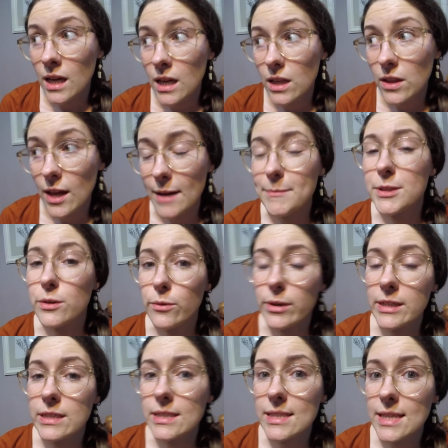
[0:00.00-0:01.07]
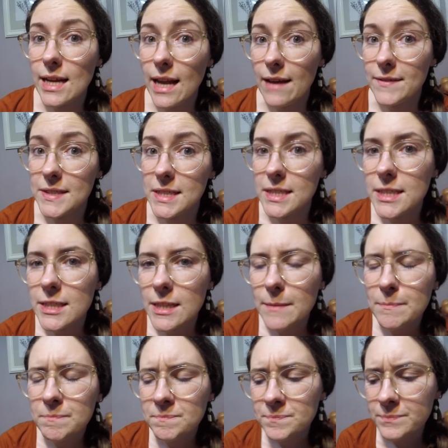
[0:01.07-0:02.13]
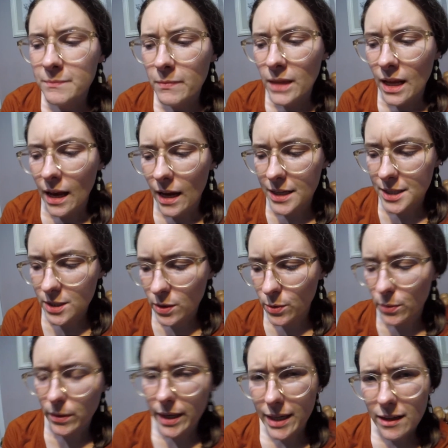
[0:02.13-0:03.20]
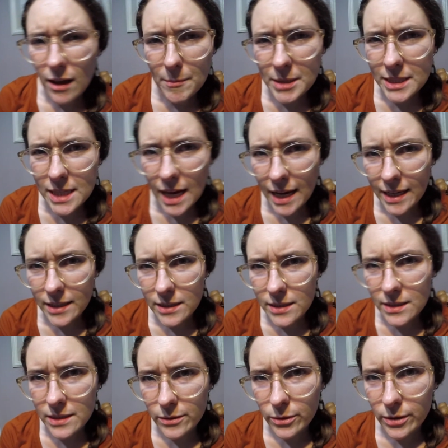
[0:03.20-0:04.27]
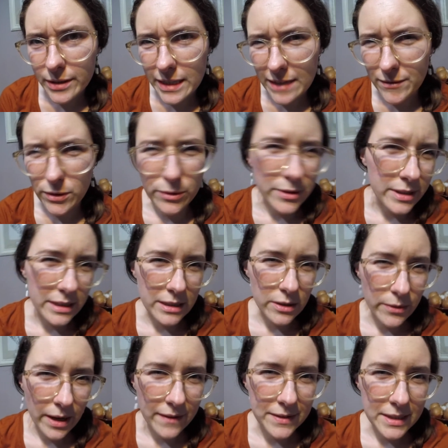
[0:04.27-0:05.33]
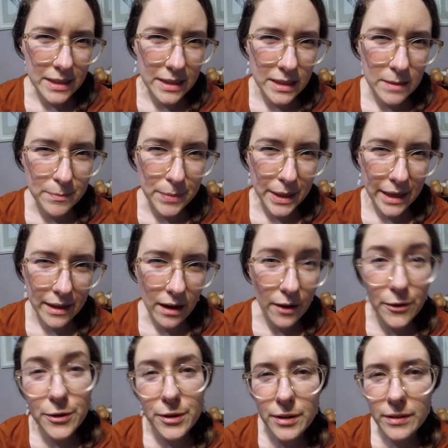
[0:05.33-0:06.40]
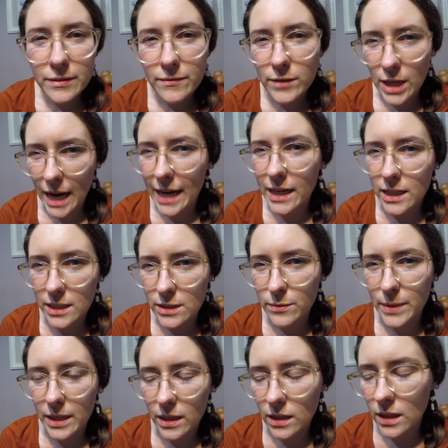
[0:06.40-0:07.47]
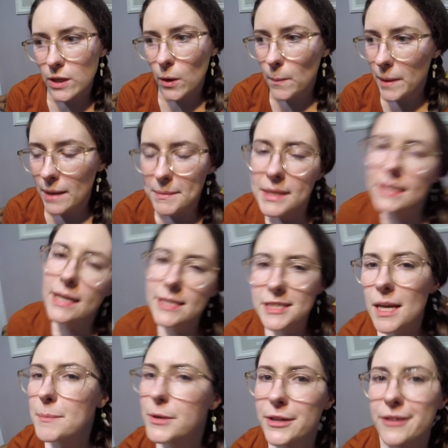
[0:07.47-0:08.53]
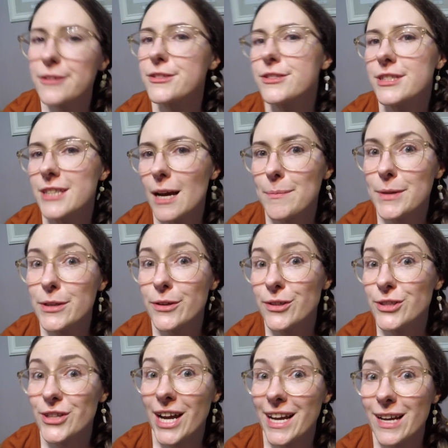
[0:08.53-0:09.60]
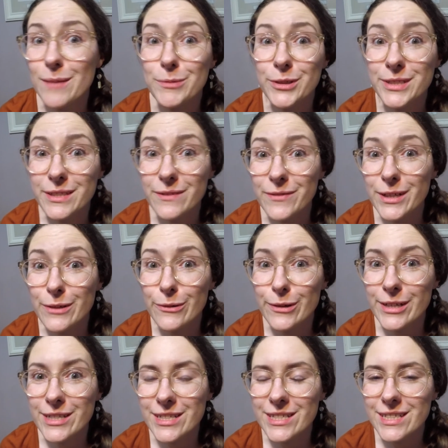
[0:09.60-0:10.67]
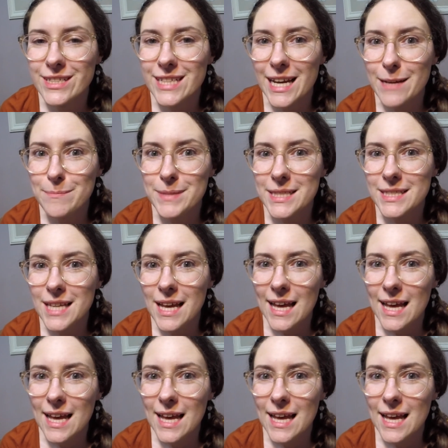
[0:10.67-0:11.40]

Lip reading: limes or oranges that have seeds in them. And so like clementines or navel oranges don't have seeds, but other varieties will. So maybe next time you're grocery shopping, you could try a couple different orange types,